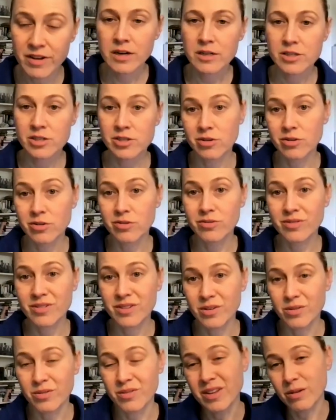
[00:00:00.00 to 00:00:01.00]
So,
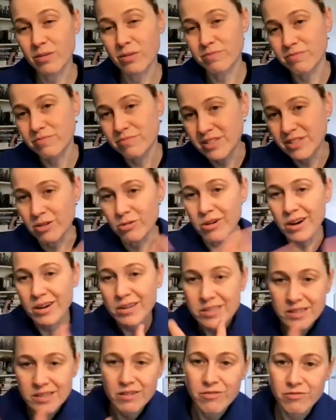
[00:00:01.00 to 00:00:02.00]
you know, they'll Xerox
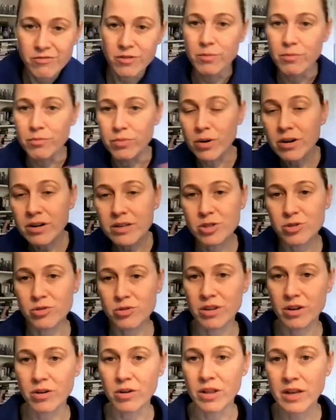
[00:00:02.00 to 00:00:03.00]
stuff from books, or
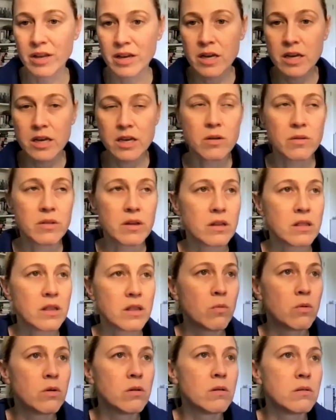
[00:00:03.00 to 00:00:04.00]
they'll, you know, they
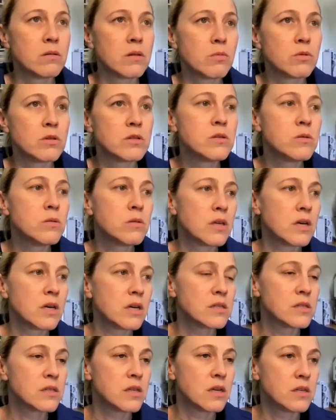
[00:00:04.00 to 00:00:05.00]
will do
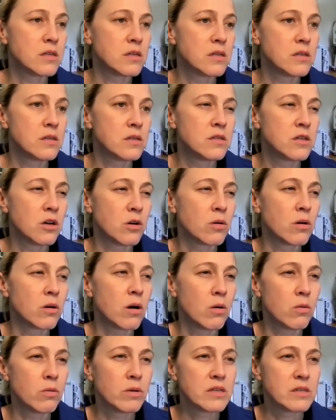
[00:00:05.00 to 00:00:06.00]
things that don't
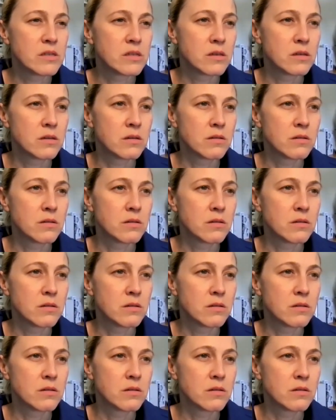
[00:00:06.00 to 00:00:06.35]
always